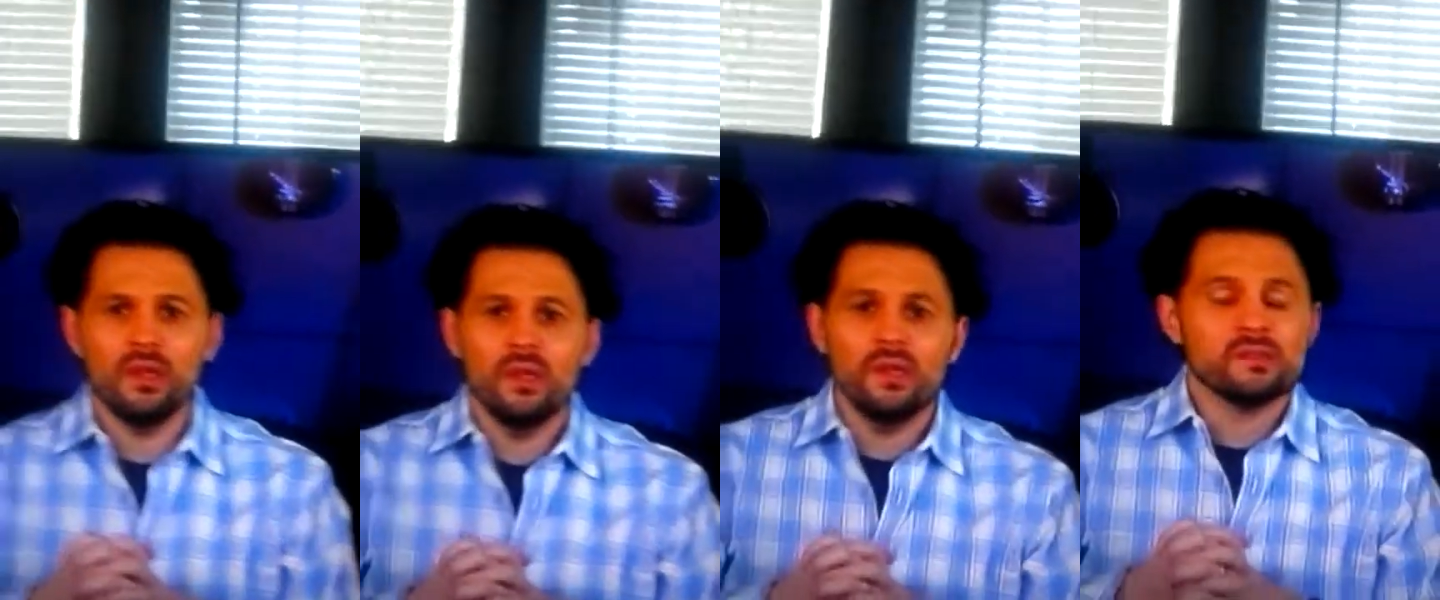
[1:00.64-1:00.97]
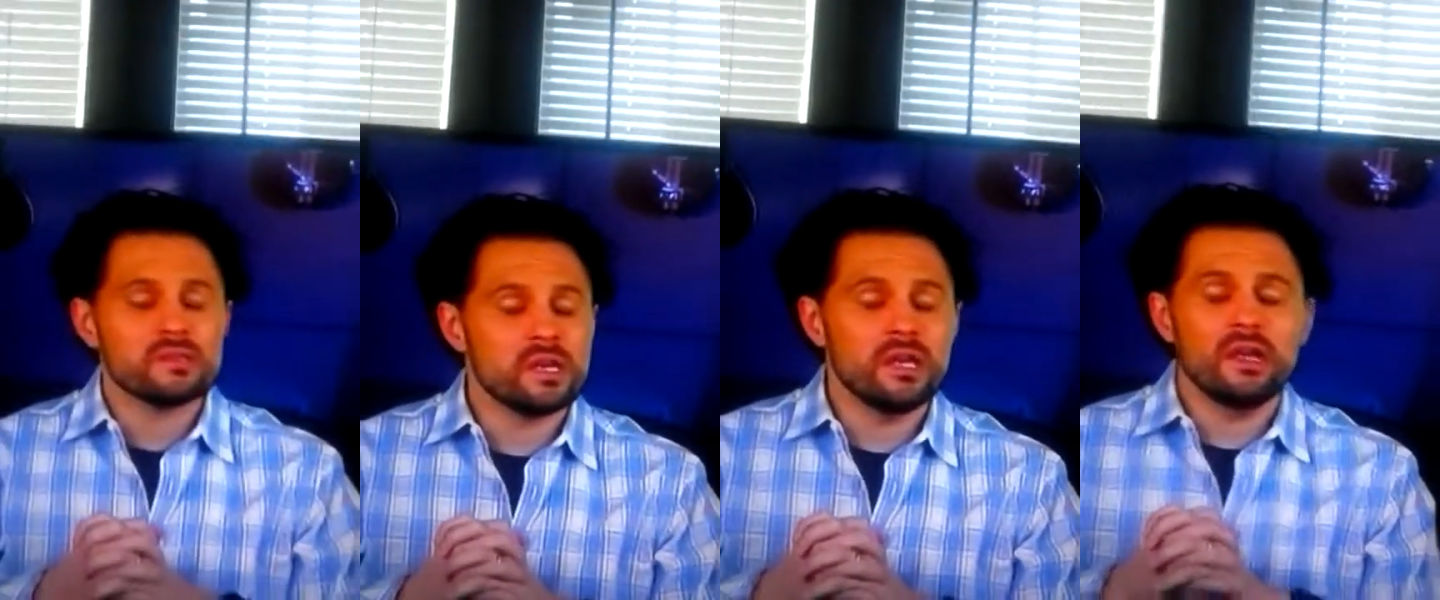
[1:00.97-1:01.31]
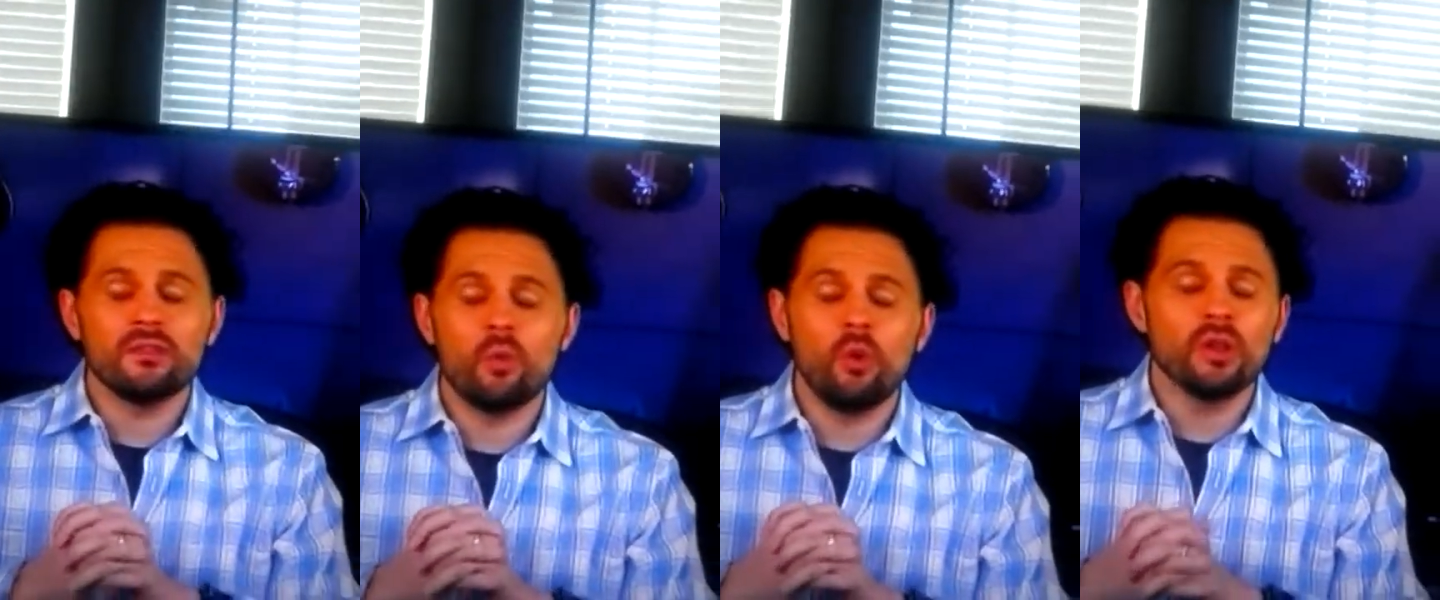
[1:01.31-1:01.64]
Seeking the
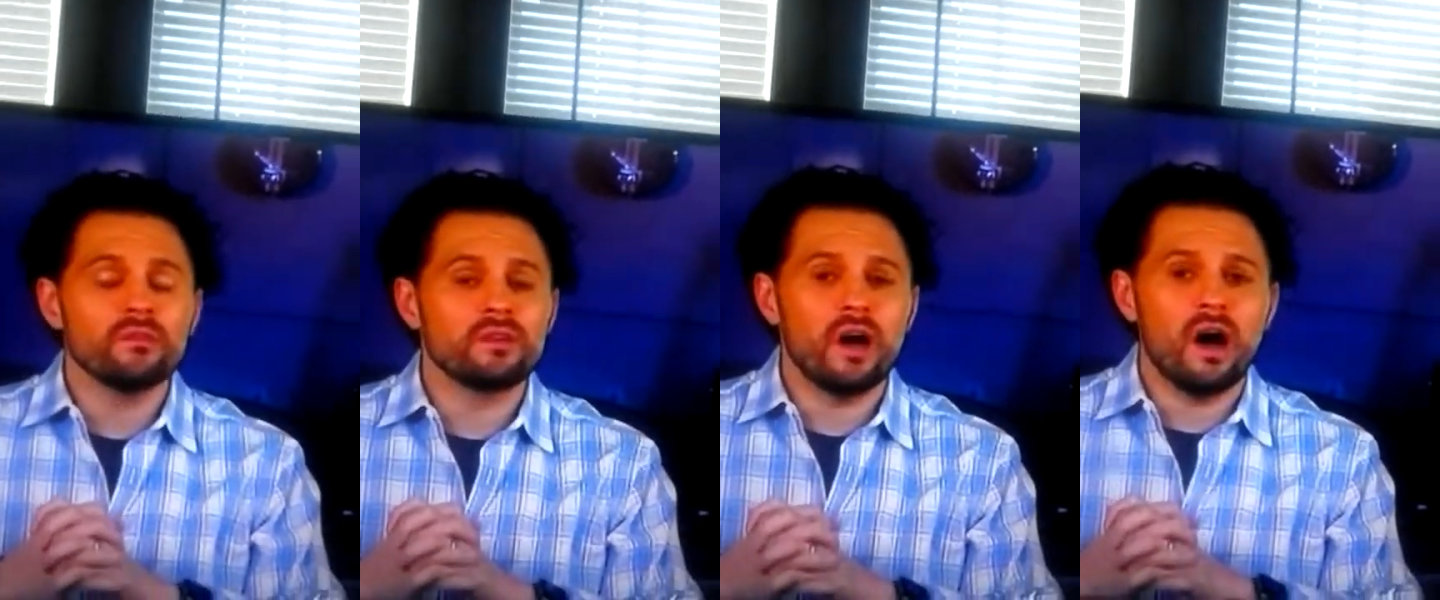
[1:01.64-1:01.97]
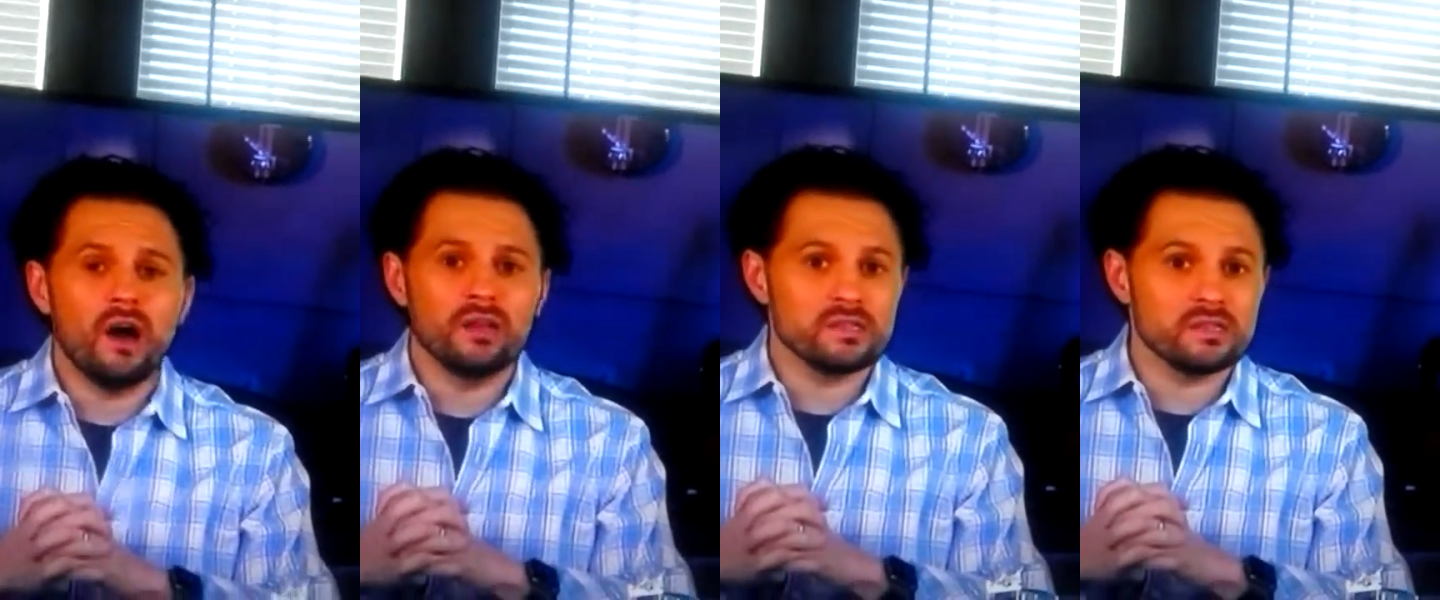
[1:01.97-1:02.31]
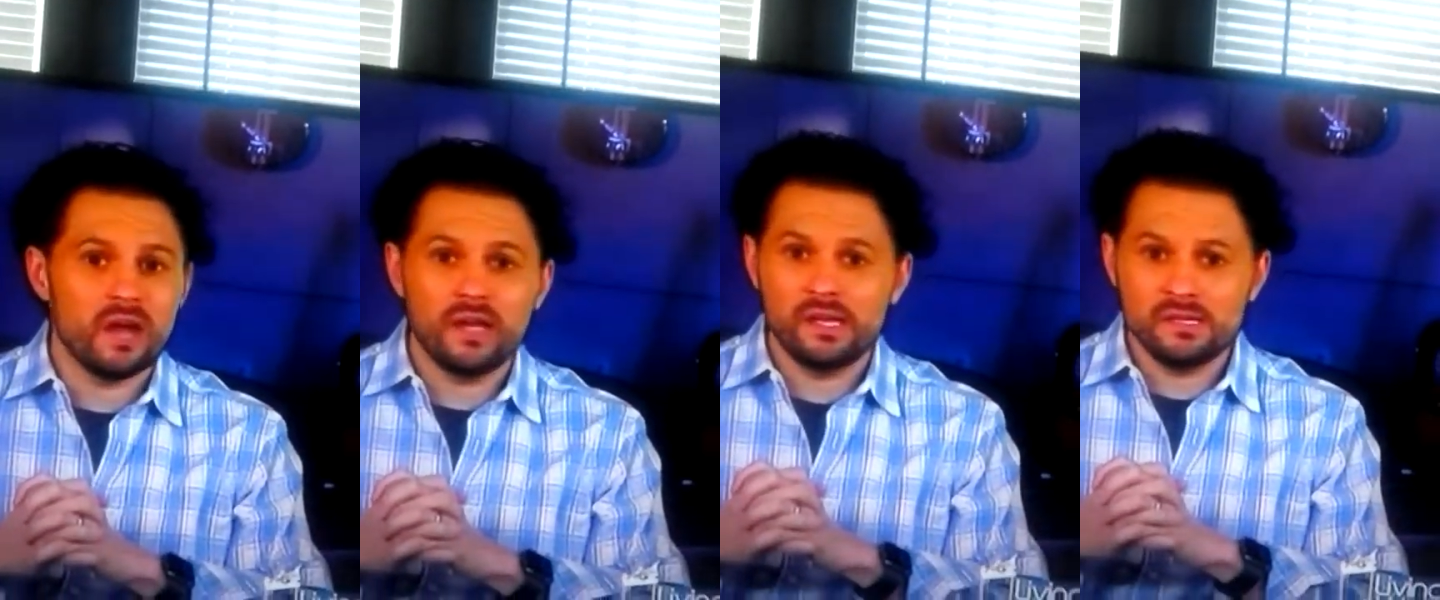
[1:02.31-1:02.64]
will of God is not
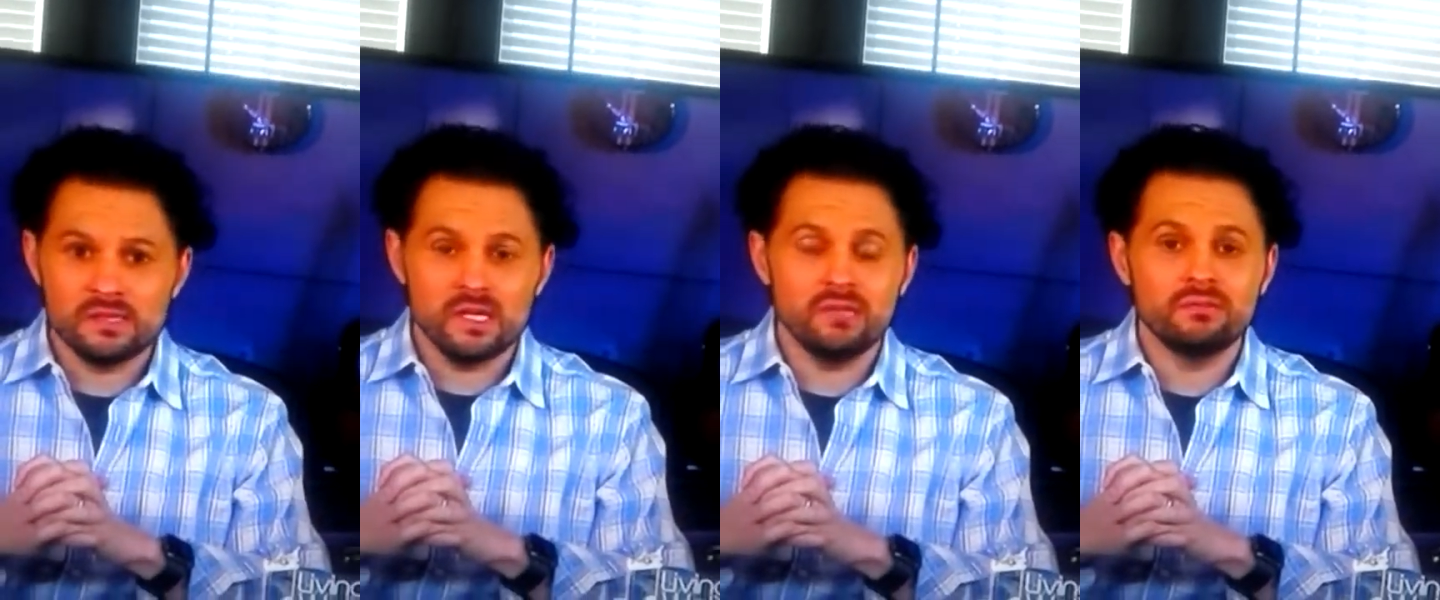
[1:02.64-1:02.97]
easy.